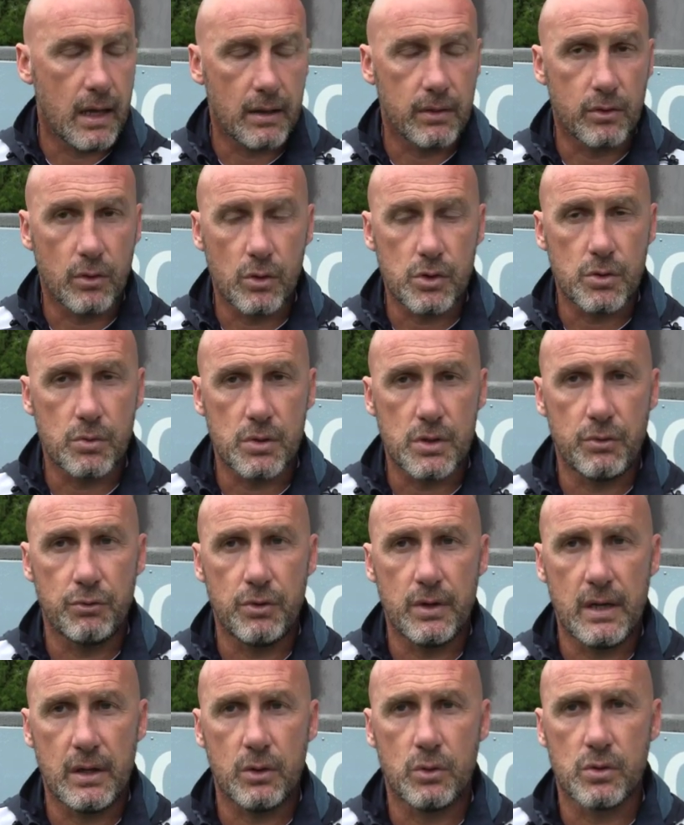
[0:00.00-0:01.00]
I thought it was a
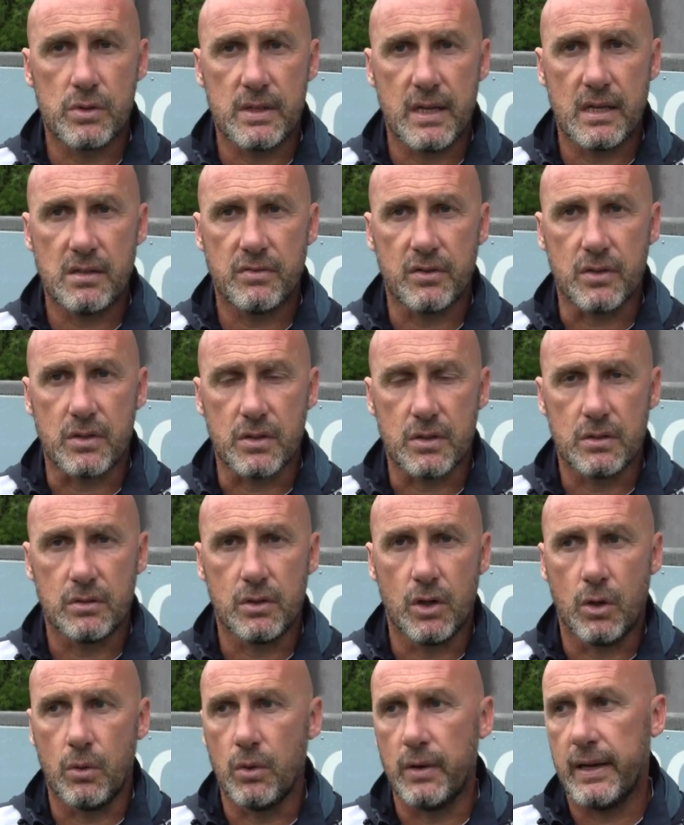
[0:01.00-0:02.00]
really good test for us,
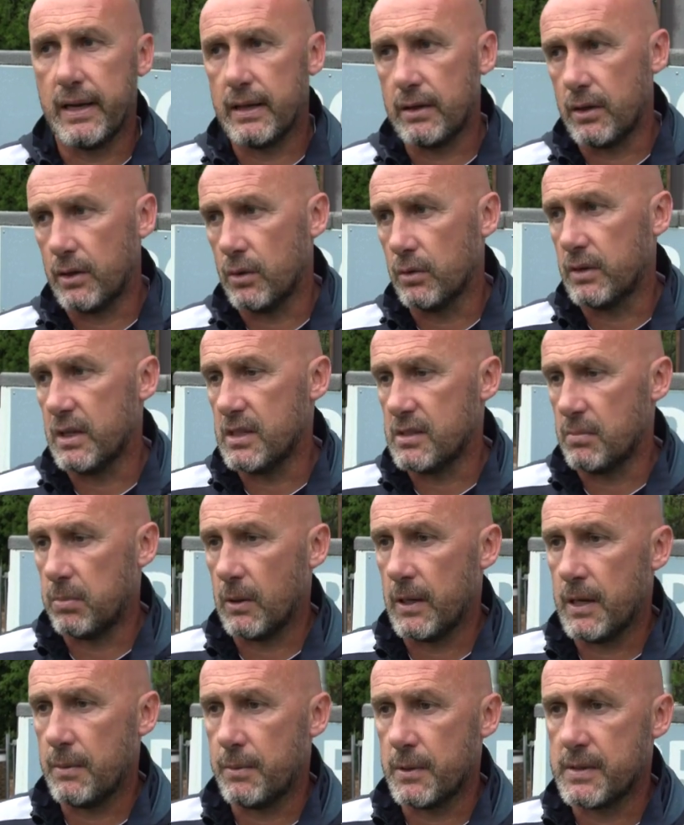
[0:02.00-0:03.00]
knowing that, you know, these have
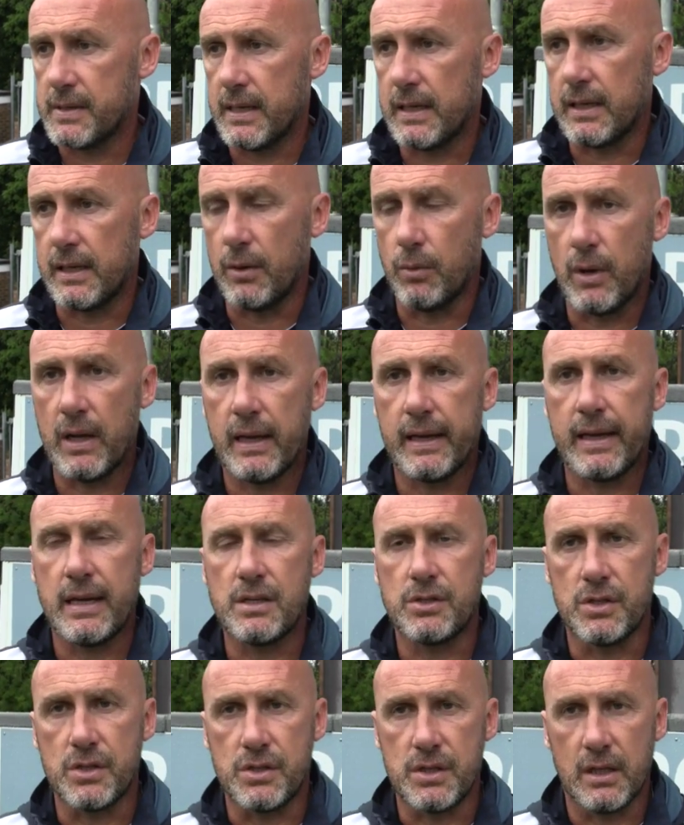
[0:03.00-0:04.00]
played particularly well
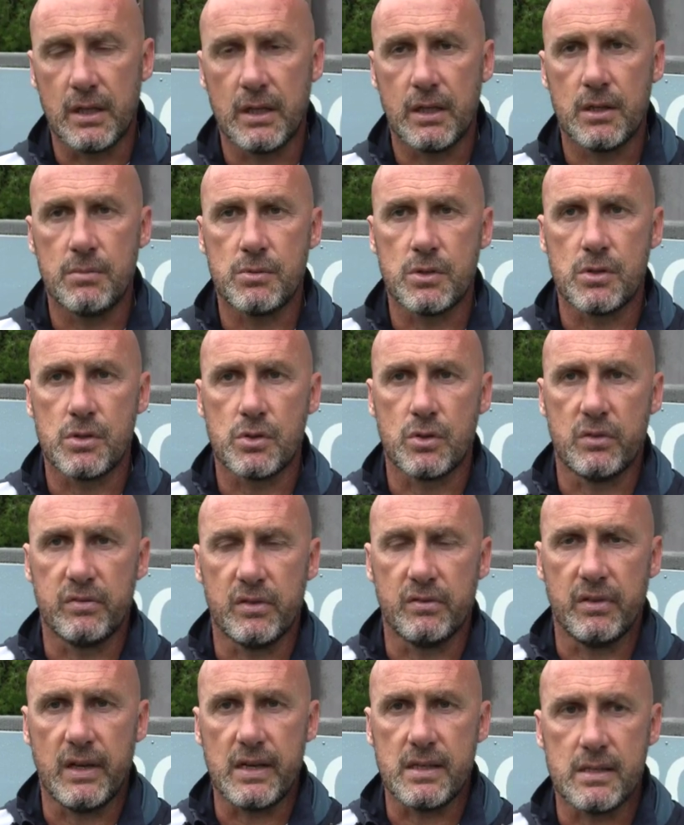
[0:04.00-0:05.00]
against your Gillinghams and
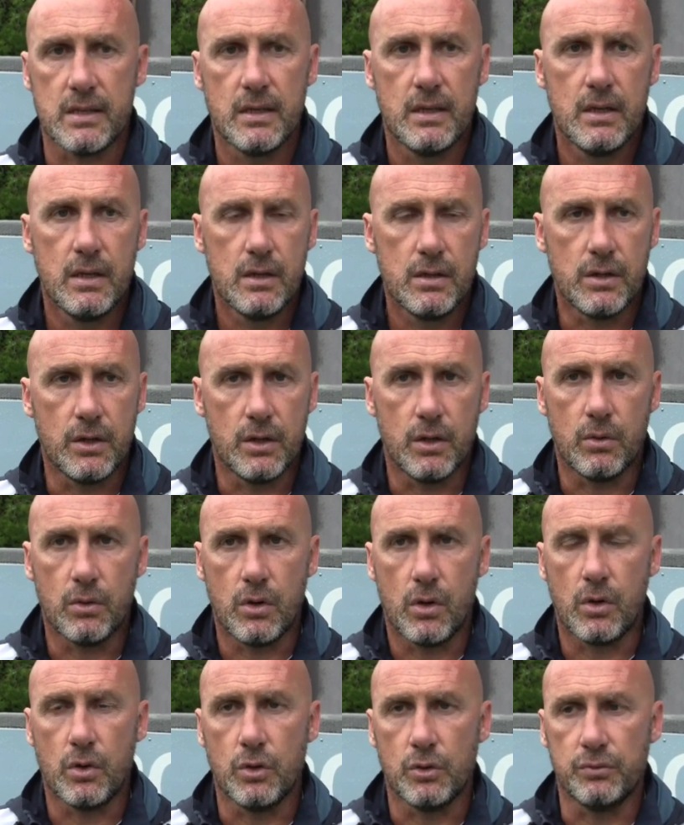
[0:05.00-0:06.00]
stuff of late, you know, and
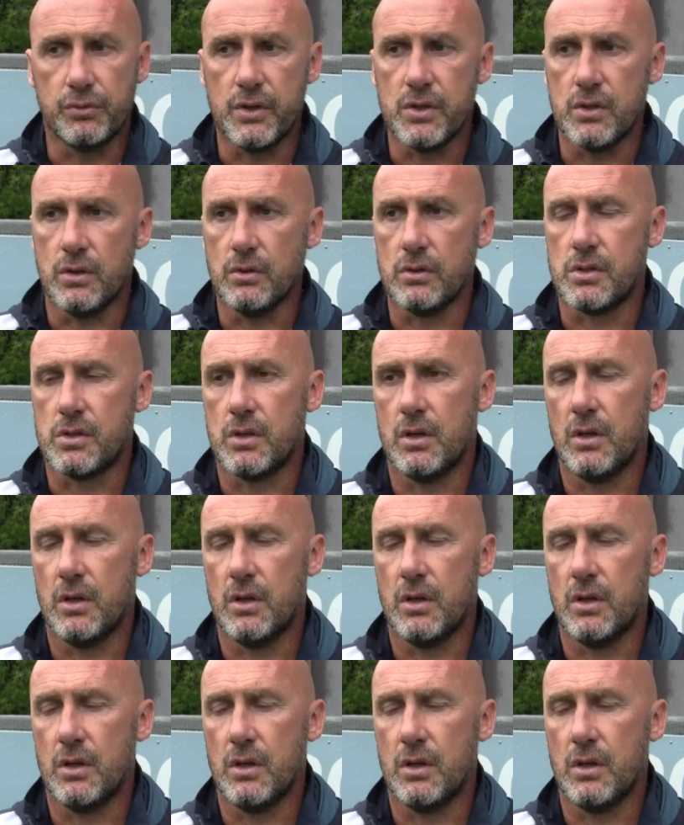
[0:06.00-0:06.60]
got good results.